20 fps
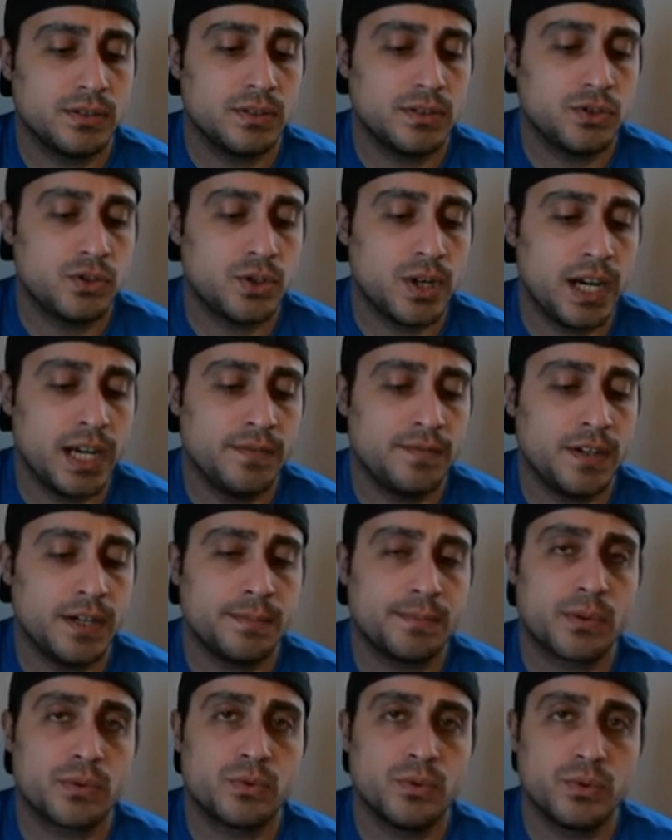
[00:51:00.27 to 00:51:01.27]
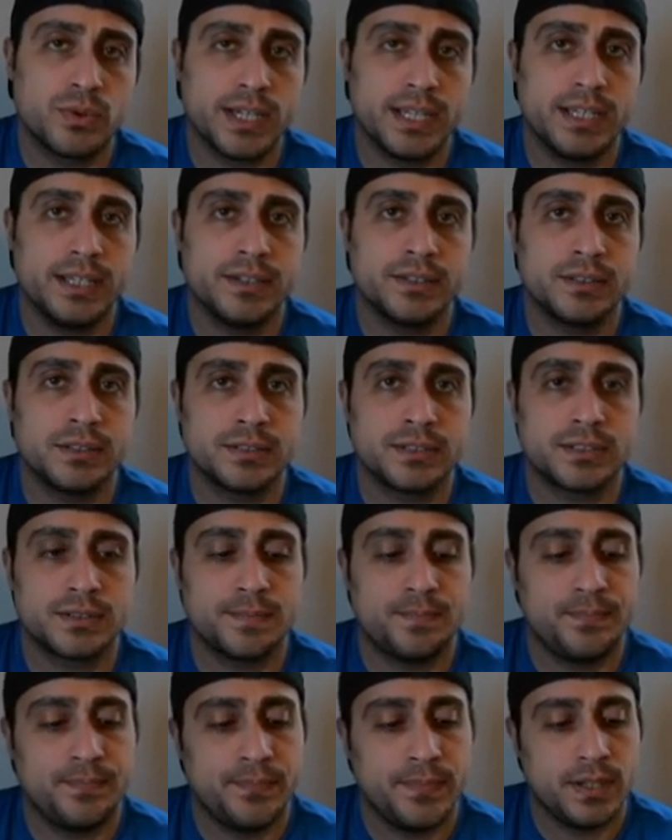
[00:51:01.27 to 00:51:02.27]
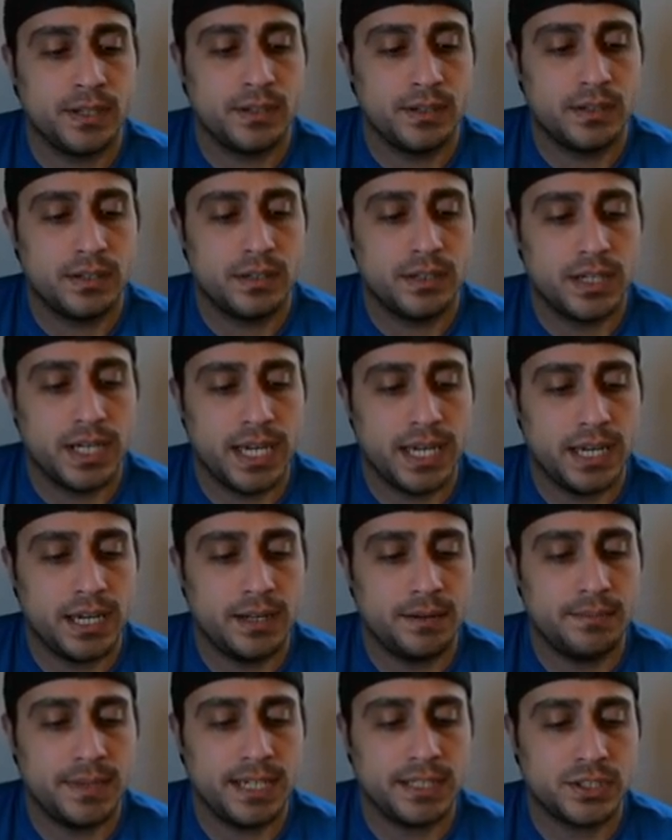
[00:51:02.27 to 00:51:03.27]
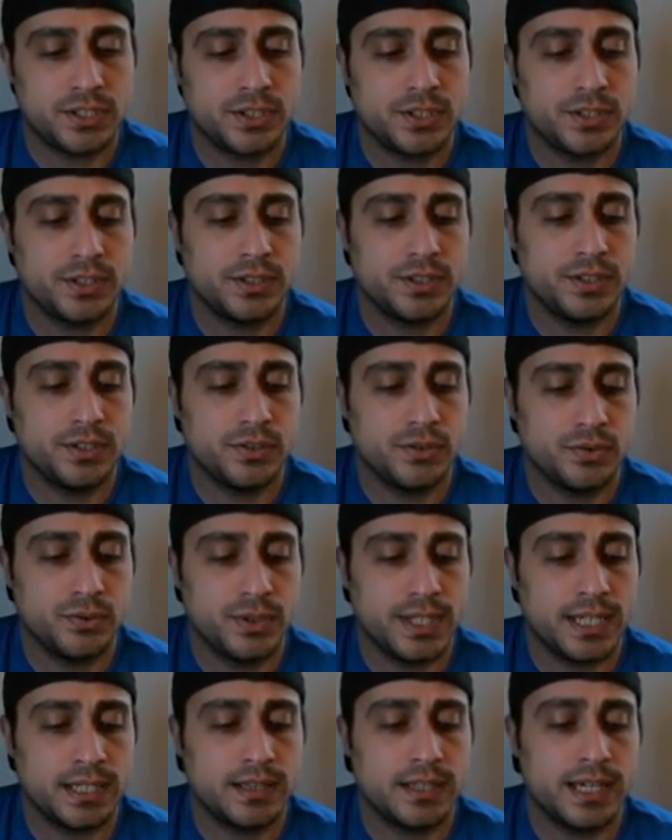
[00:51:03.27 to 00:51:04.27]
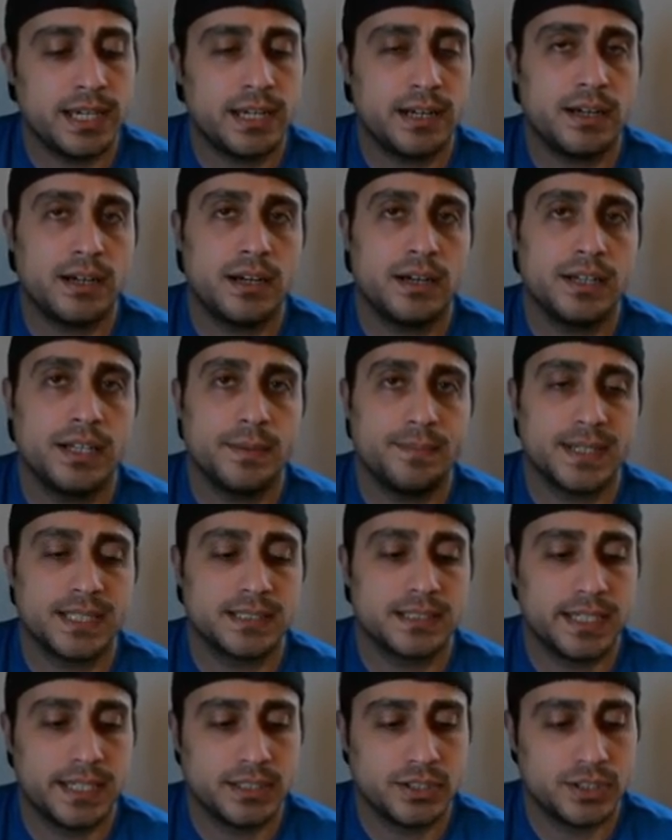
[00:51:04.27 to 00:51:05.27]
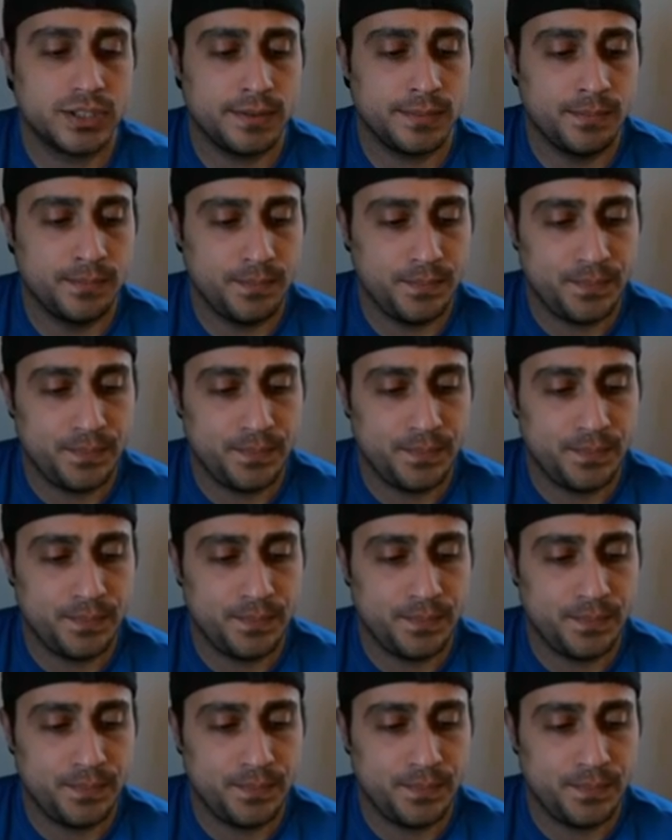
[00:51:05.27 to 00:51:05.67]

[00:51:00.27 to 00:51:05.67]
drive up through the heels, and make sure you get that hip extension.